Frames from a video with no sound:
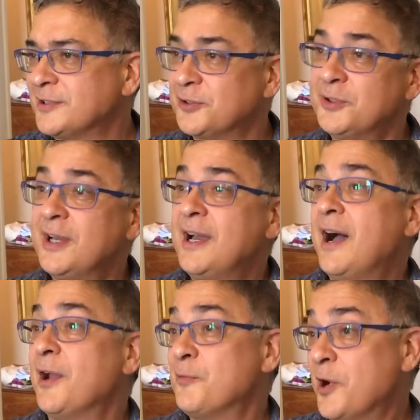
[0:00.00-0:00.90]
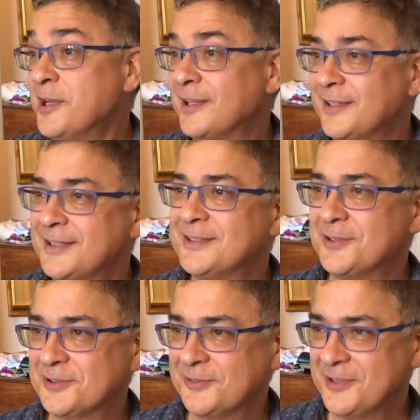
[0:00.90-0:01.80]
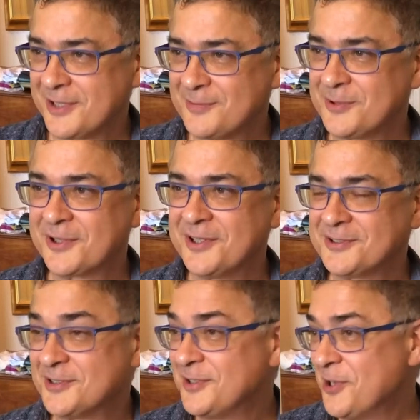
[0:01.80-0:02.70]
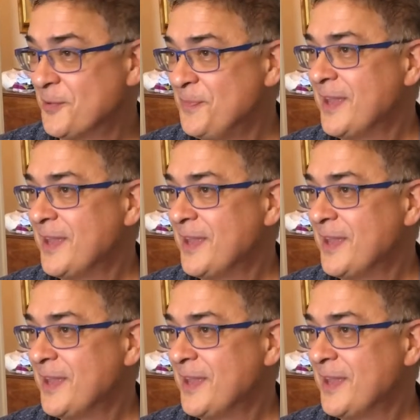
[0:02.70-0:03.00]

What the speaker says: So ironically, as those of you that come to our concerts know,